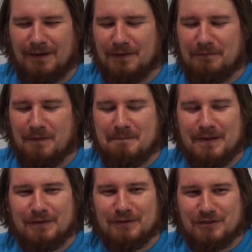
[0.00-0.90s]
Oh, the
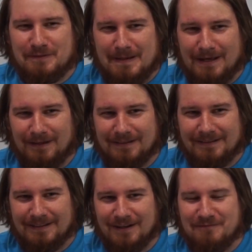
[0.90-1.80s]
familiar smell
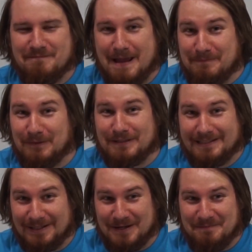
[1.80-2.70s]
of maple
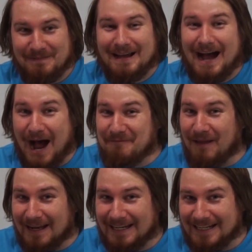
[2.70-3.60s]
syrup. I'm
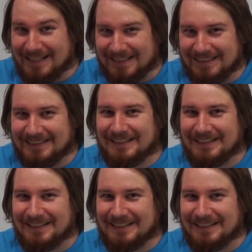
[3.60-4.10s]
not kidding.